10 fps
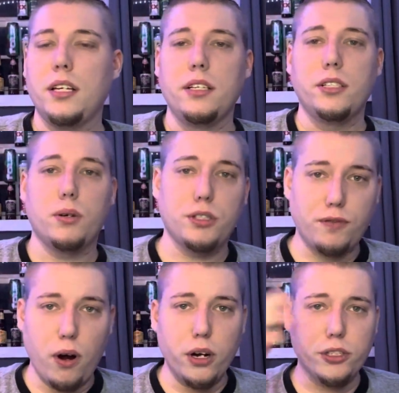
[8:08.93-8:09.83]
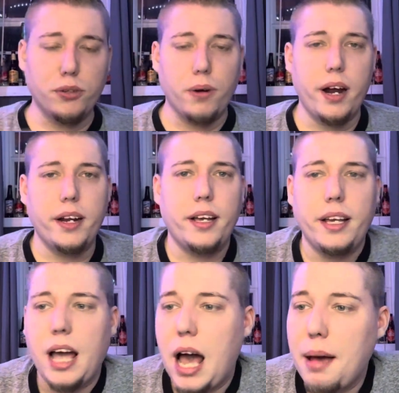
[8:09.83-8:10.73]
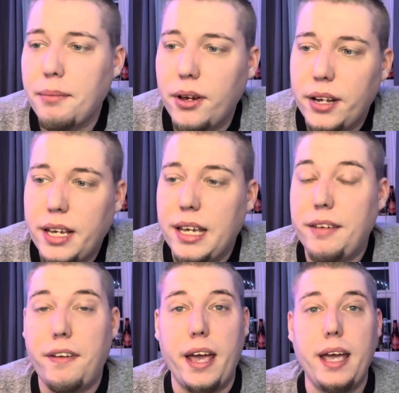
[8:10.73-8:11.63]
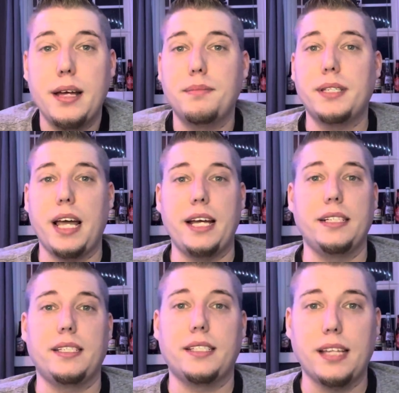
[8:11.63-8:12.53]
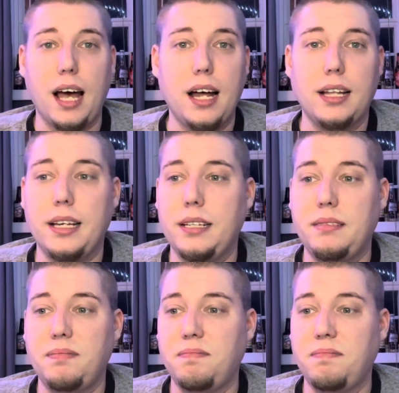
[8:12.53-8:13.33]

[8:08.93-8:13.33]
So as far as a rating, I'm going to give Hamm's a solid